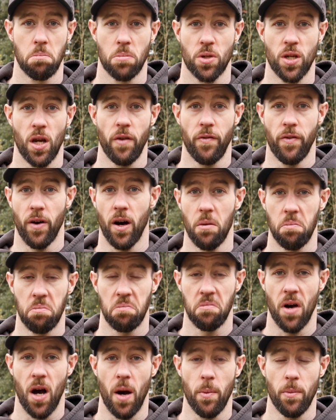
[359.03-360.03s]
So far,
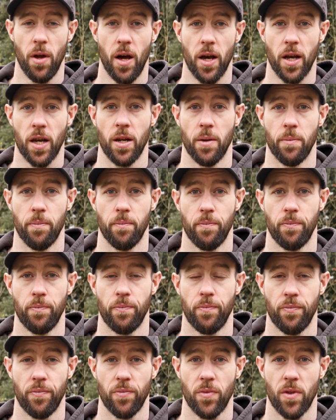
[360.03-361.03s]
I'm liking them.
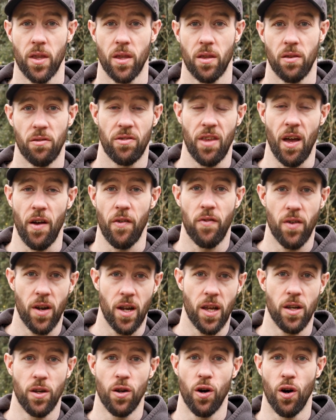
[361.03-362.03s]

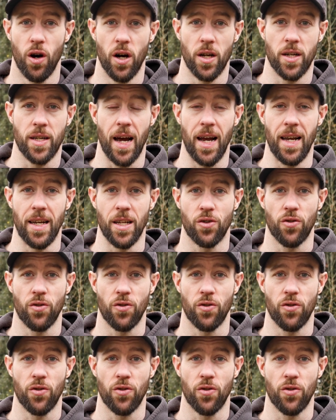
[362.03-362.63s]
Definitely not a daily